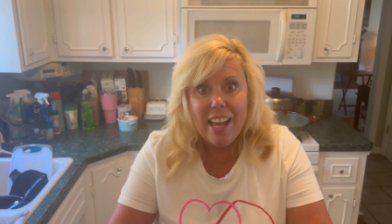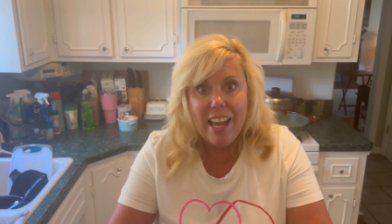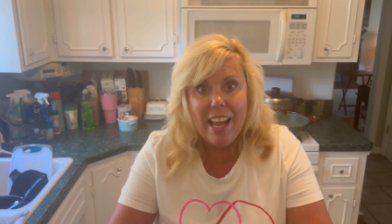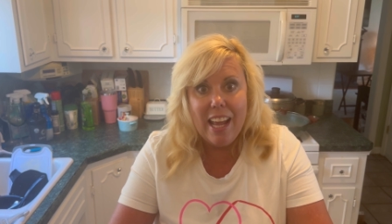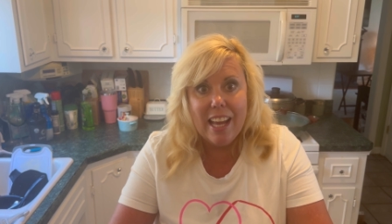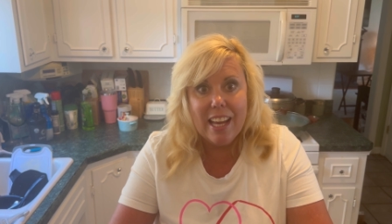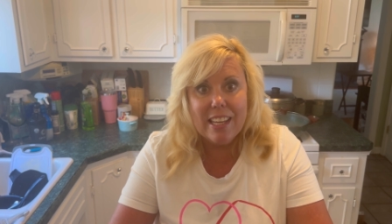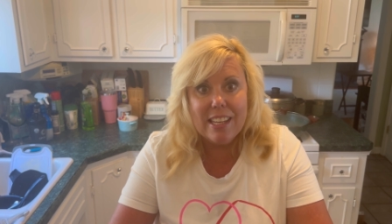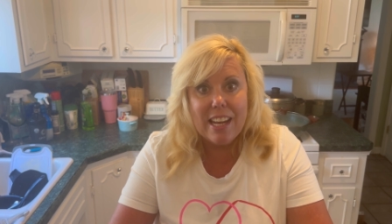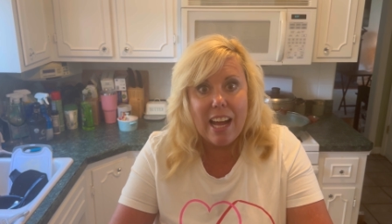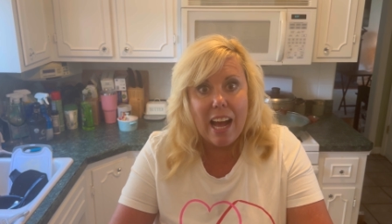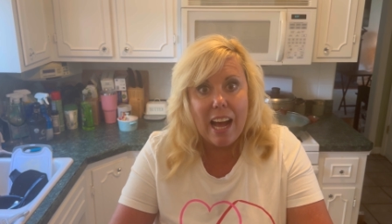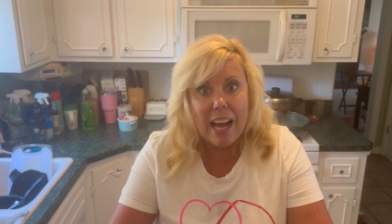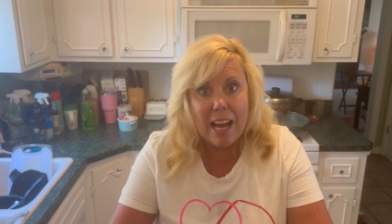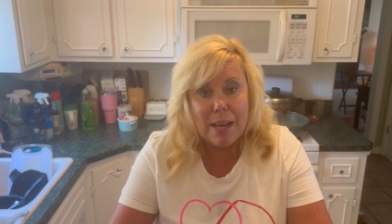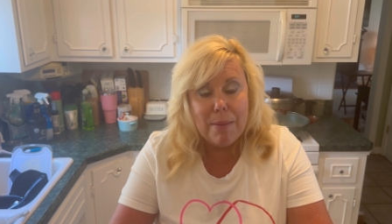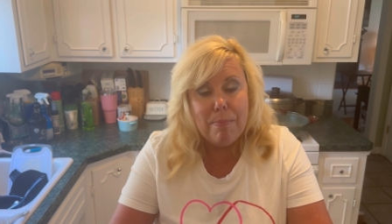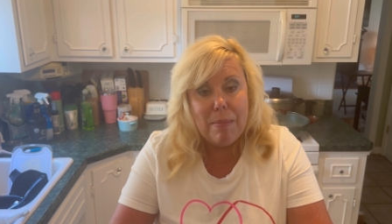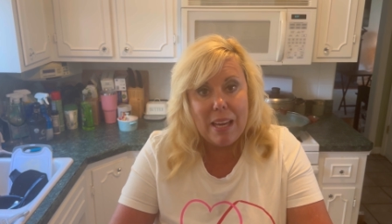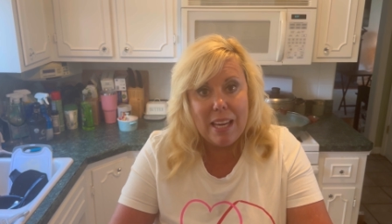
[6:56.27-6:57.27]
And
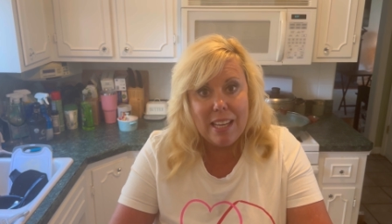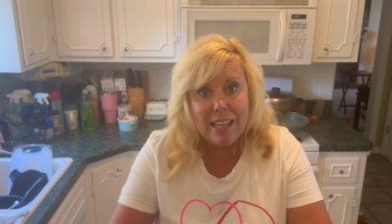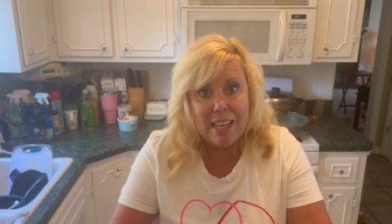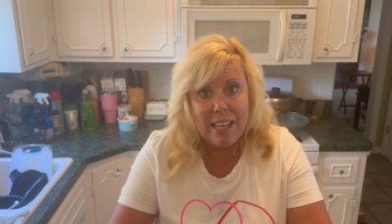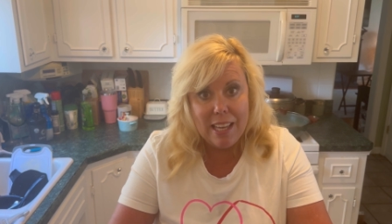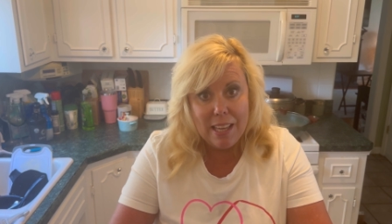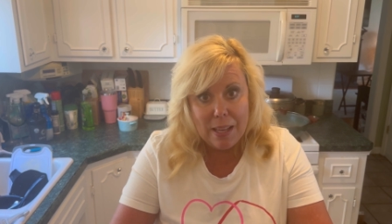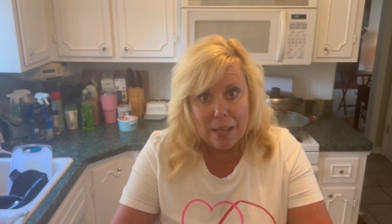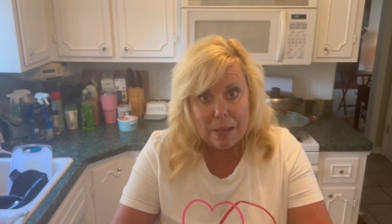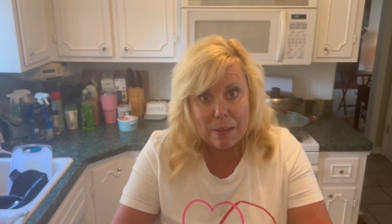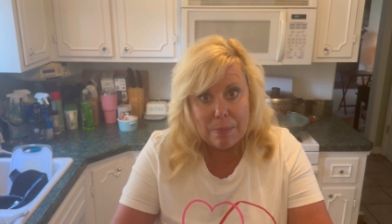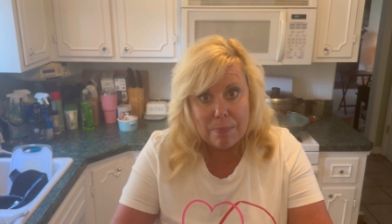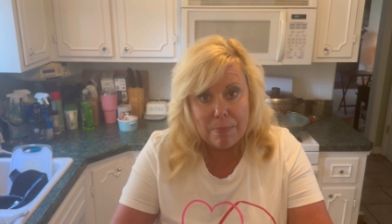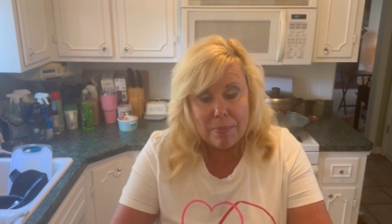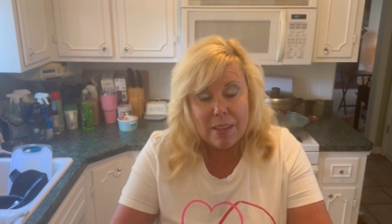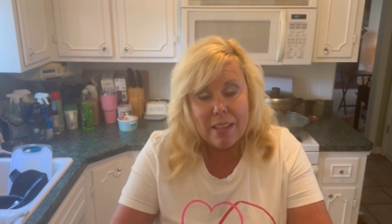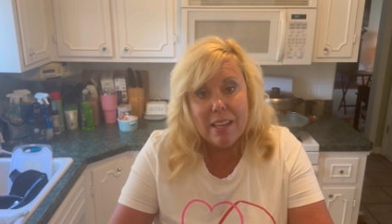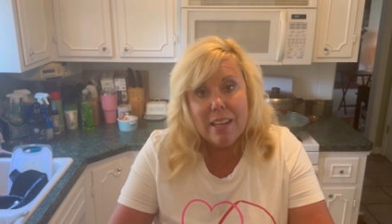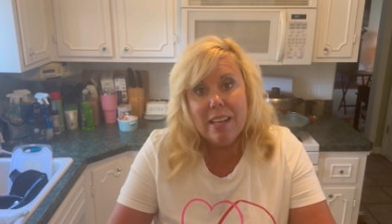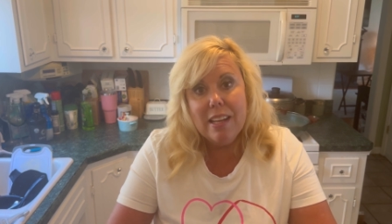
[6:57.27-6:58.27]
I made
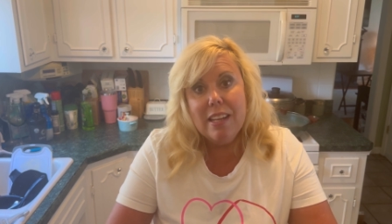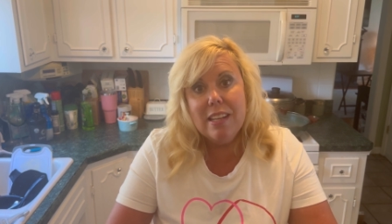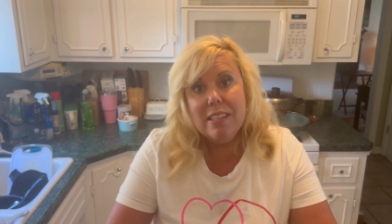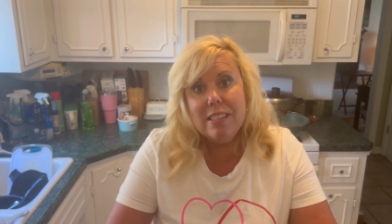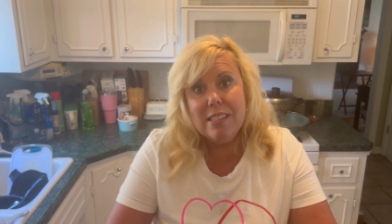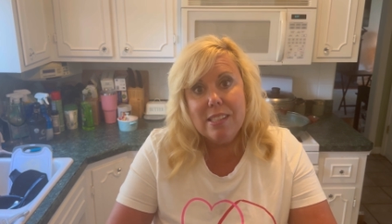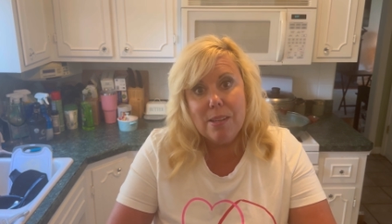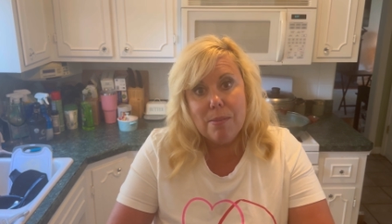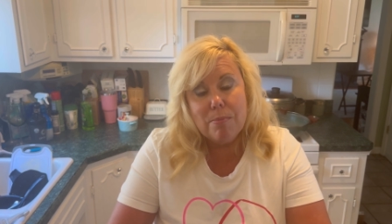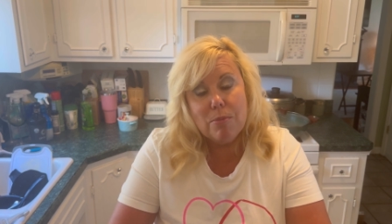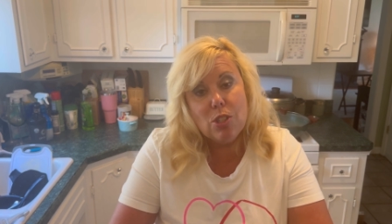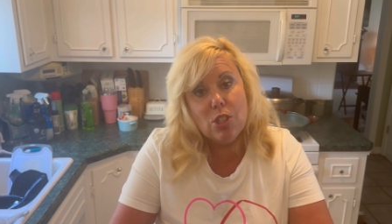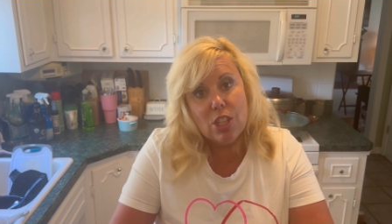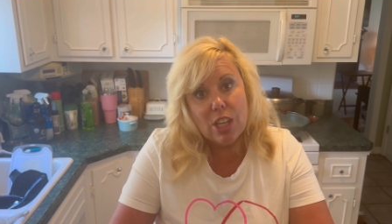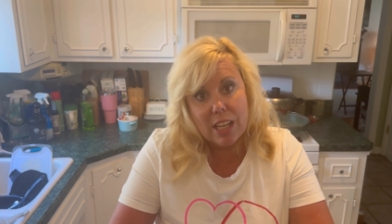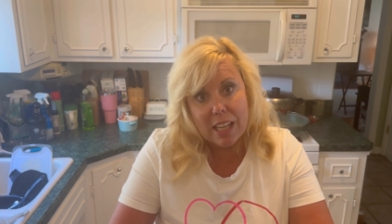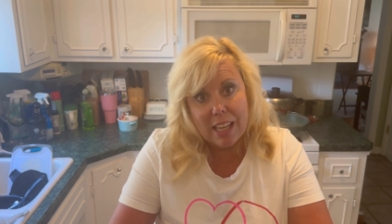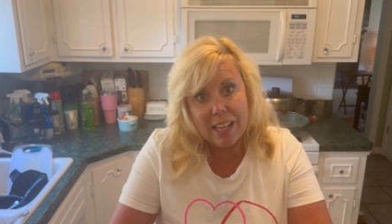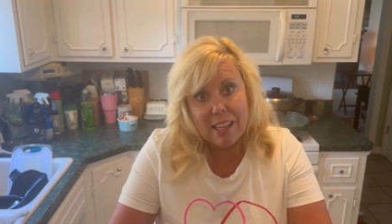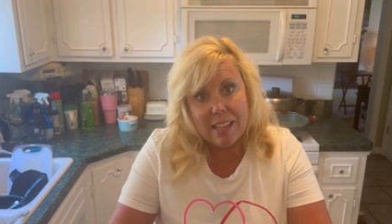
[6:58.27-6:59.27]
him some
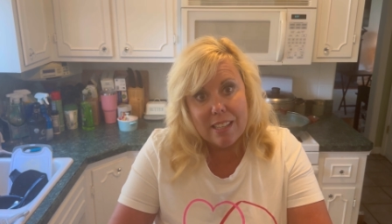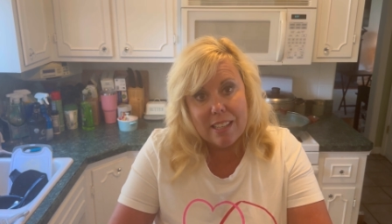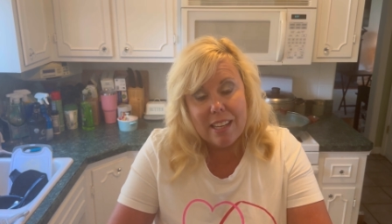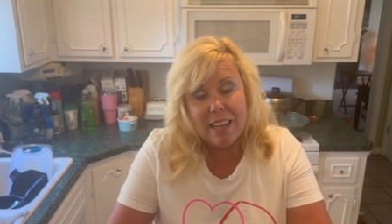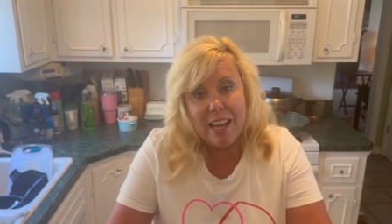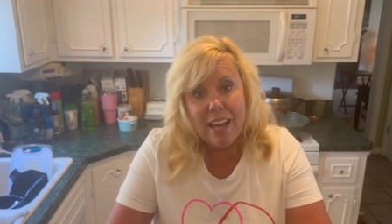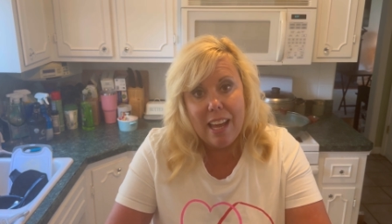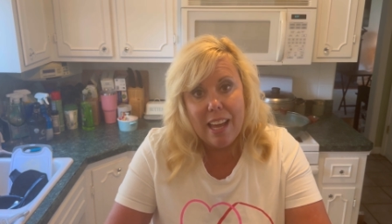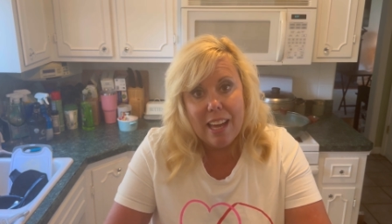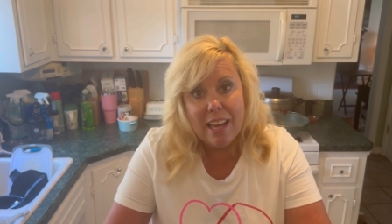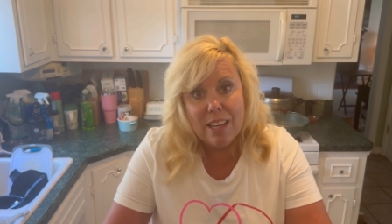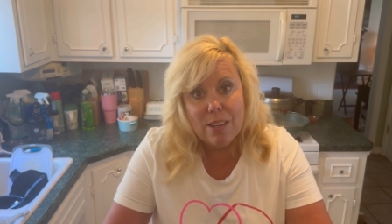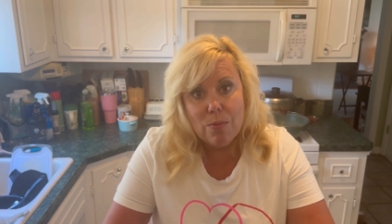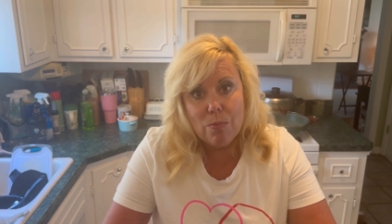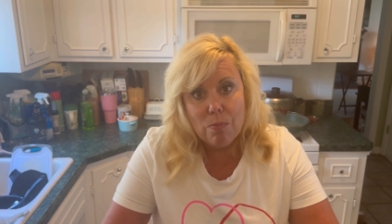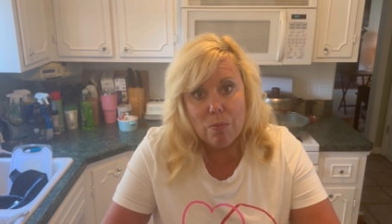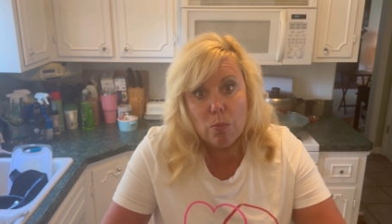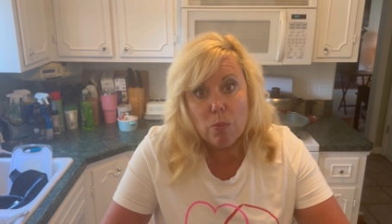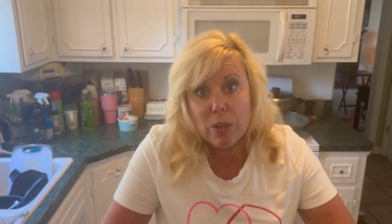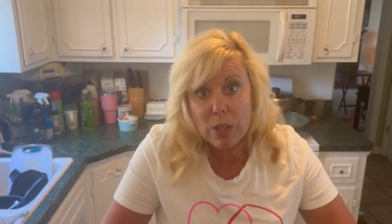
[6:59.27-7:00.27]
chicken and
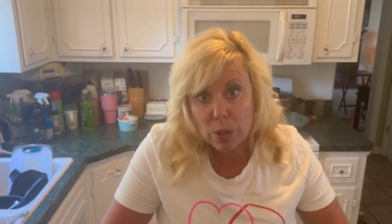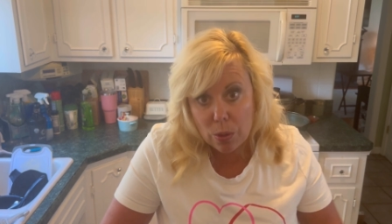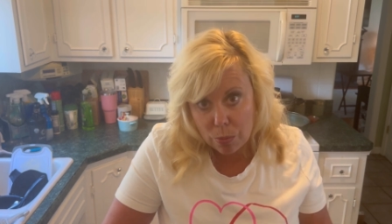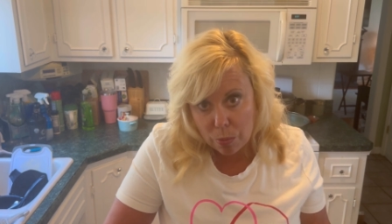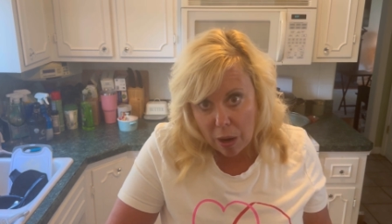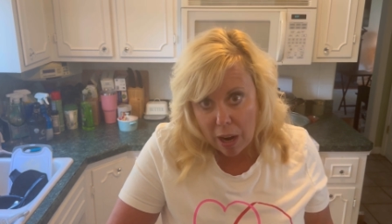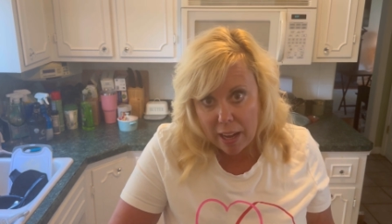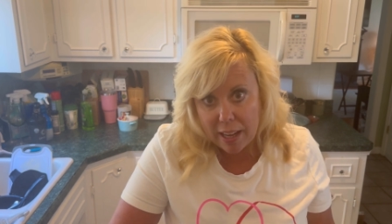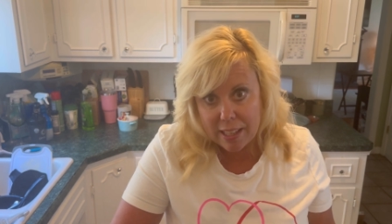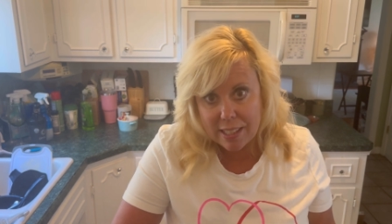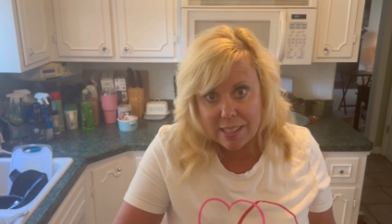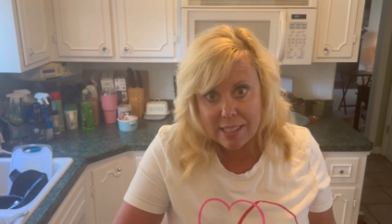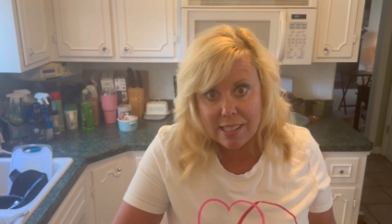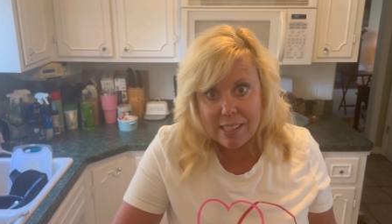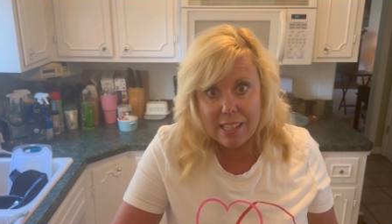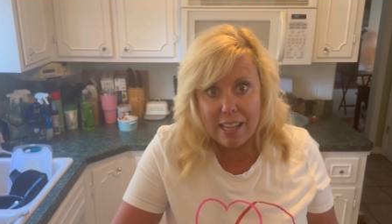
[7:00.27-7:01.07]
real rice